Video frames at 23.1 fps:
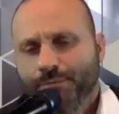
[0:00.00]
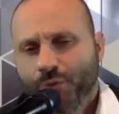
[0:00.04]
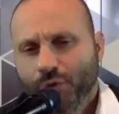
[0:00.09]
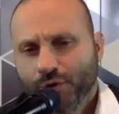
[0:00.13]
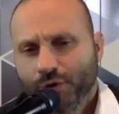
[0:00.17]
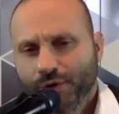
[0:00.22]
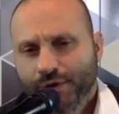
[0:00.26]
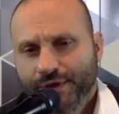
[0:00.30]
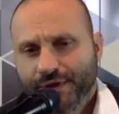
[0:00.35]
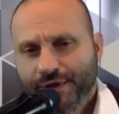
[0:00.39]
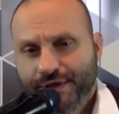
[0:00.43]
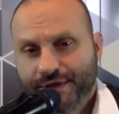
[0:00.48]

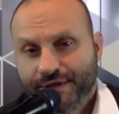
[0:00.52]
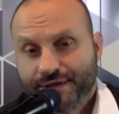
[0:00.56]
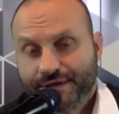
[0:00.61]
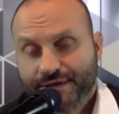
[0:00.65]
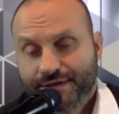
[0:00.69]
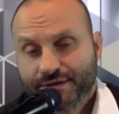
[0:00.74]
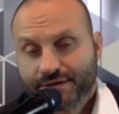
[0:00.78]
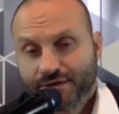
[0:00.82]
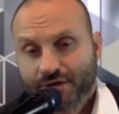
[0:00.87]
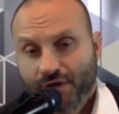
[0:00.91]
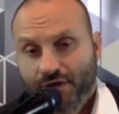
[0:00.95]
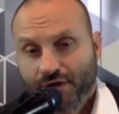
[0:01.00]
book is
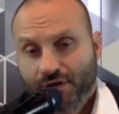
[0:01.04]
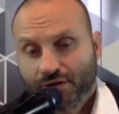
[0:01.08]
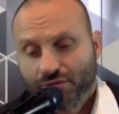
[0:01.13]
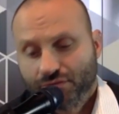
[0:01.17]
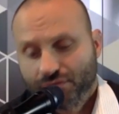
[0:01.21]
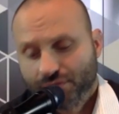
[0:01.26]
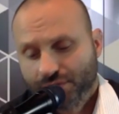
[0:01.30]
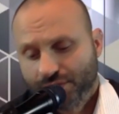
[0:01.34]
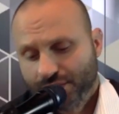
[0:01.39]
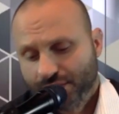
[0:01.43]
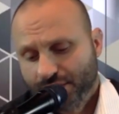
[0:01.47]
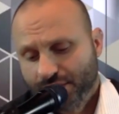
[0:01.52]

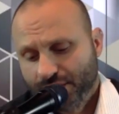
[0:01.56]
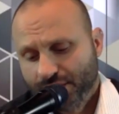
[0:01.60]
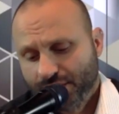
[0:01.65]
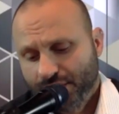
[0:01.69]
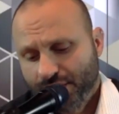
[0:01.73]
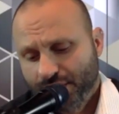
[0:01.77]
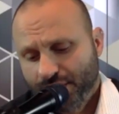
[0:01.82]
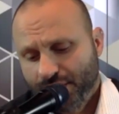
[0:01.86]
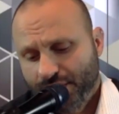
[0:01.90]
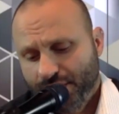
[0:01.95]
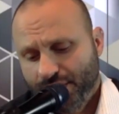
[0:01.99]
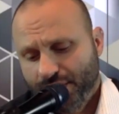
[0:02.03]
titled
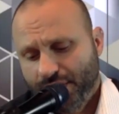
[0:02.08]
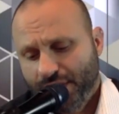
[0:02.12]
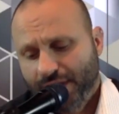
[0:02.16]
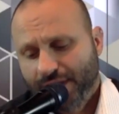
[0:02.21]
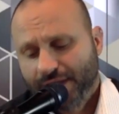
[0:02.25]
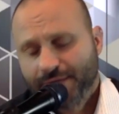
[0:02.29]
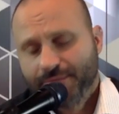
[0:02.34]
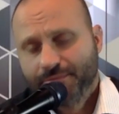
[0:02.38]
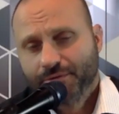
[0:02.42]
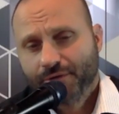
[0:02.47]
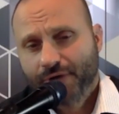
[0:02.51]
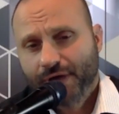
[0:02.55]
A
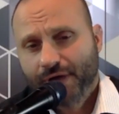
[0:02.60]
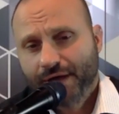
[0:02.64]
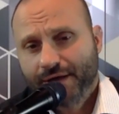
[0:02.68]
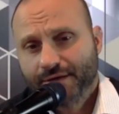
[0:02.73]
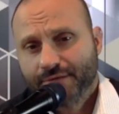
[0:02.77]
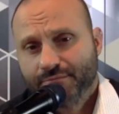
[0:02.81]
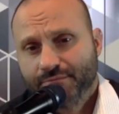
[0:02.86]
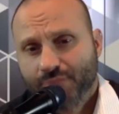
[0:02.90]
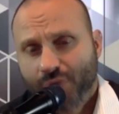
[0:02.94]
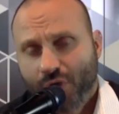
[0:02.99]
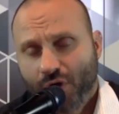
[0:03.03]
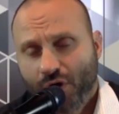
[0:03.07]

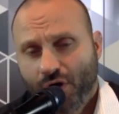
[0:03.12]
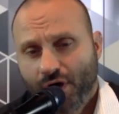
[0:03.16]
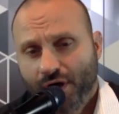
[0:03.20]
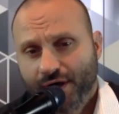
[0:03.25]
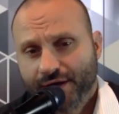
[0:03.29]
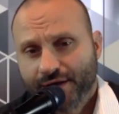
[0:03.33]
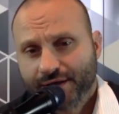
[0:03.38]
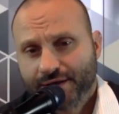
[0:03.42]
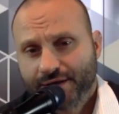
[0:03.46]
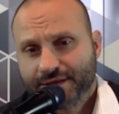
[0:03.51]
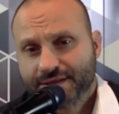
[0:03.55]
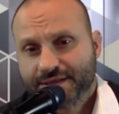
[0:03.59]
Liberated
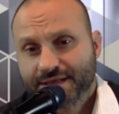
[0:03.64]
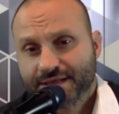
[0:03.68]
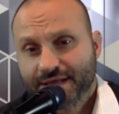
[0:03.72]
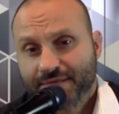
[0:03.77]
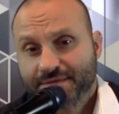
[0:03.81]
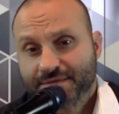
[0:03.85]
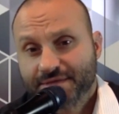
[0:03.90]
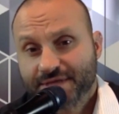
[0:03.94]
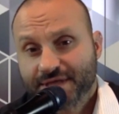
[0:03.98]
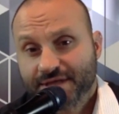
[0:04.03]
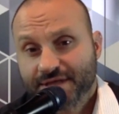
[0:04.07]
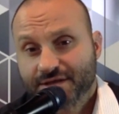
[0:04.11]
Mind. In some
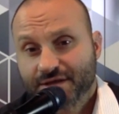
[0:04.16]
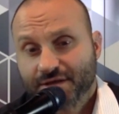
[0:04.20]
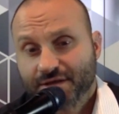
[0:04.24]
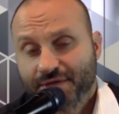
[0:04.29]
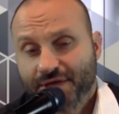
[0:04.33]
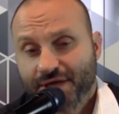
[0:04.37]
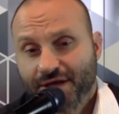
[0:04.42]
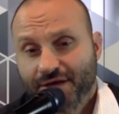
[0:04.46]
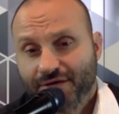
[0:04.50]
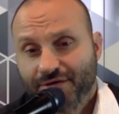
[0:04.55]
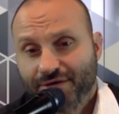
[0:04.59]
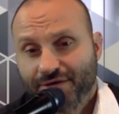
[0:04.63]
sense, I'm
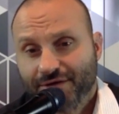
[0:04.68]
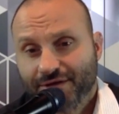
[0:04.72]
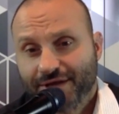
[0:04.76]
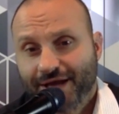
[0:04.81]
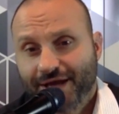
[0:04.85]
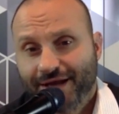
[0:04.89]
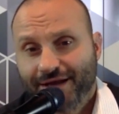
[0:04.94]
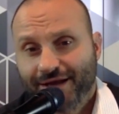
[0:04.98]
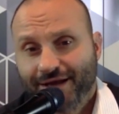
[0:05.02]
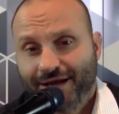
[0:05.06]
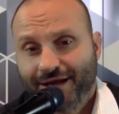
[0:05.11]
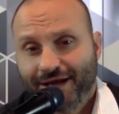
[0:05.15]
hearing
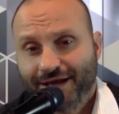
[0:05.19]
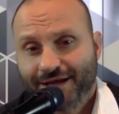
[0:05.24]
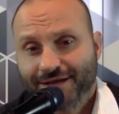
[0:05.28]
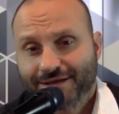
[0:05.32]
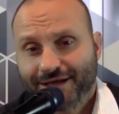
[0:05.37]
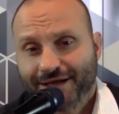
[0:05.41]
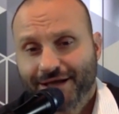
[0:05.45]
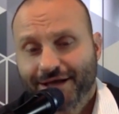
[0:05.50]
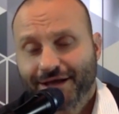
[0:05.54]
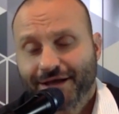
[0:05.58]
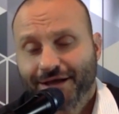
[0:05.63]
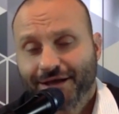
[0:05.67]
that as
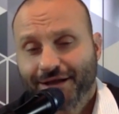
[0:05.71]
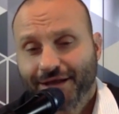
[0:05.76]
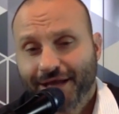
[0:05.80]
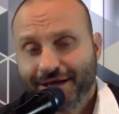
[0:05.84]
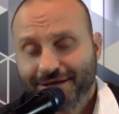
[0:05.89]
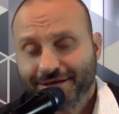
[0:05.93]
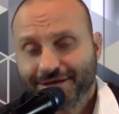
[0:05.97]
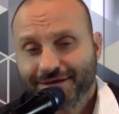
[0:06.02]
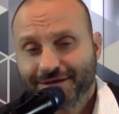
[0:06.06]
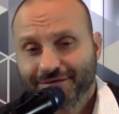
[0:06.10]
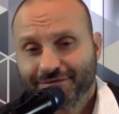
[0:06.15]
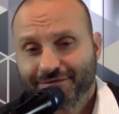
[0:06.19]
a
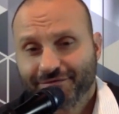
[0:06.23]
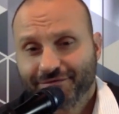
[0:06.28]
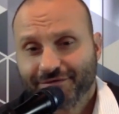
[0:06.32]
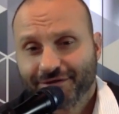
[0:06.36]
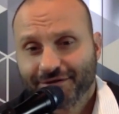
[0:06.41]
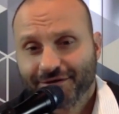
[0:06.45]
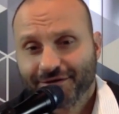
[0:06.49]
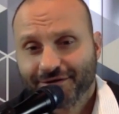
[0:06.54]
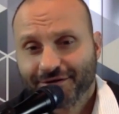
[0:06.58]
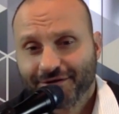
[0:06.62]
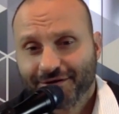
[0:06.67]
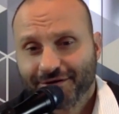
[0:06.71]
collective
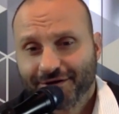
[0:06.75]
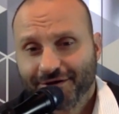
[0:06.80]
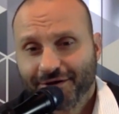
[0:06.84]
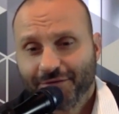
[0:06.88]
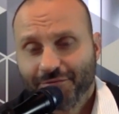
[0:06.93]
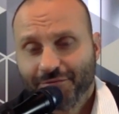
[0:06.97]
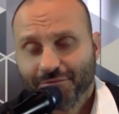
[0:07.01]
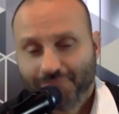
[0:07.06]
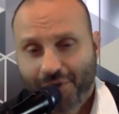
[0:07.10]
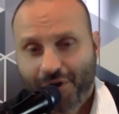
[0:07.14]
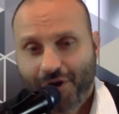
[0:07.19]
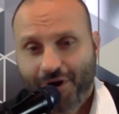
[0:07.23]

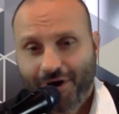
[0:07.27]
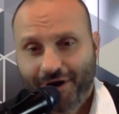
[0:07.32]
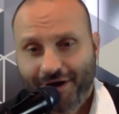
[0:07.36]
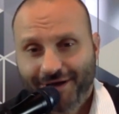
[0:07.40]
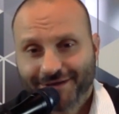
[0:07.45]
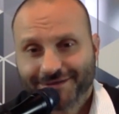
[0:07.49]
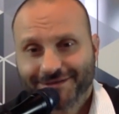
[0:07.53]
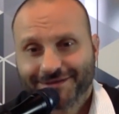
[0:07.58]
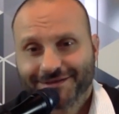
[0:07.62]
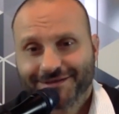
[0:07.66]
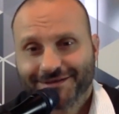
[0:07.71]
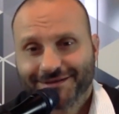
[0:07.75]

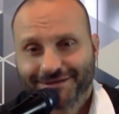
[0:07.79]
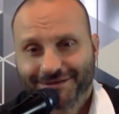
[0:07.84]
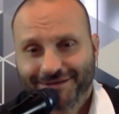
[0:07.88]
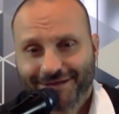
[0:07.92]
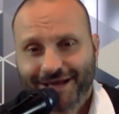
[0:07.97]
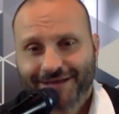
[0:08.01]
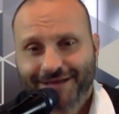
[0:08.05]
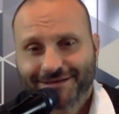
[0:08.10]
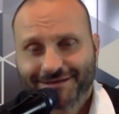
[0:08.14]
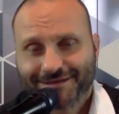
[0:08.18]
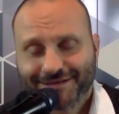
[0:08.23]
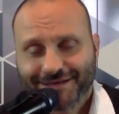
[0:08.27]
mind,
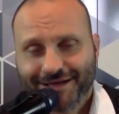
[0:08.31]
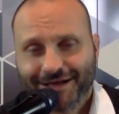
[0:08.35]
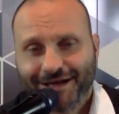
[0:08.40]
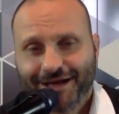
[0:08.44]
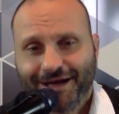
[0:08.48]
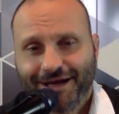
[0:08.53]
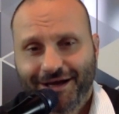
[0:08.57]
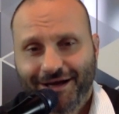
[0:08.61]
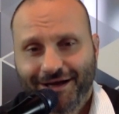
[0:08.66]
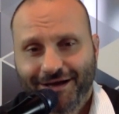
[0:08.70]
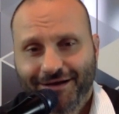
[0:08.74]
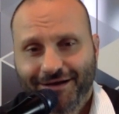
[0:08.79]

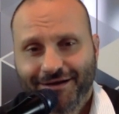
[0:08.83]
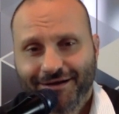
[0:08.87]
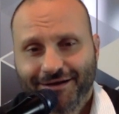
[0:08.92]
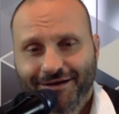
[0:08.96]
that